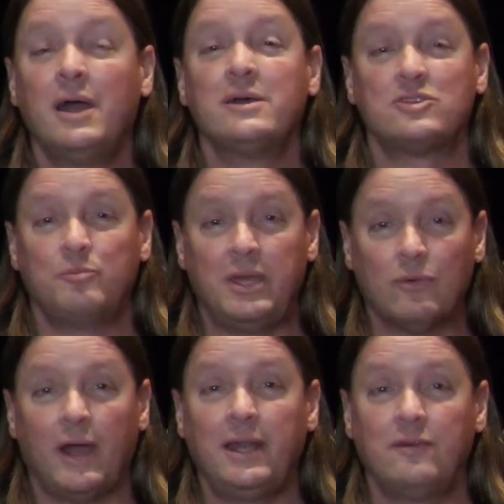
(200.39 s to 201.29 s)
So be
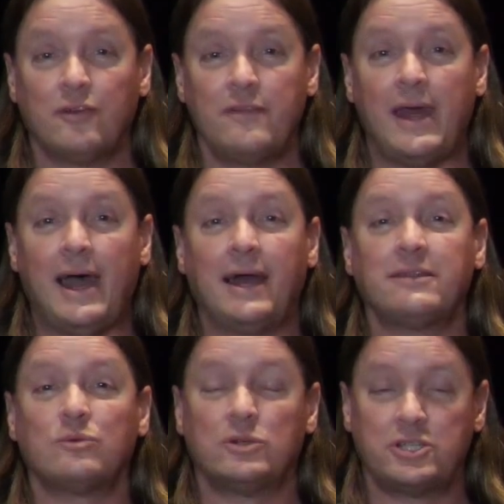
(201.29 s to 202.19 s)
ready for
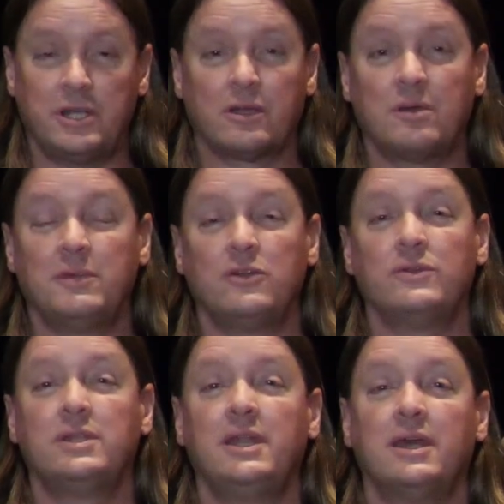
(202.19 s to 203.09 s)
that. We'll share communion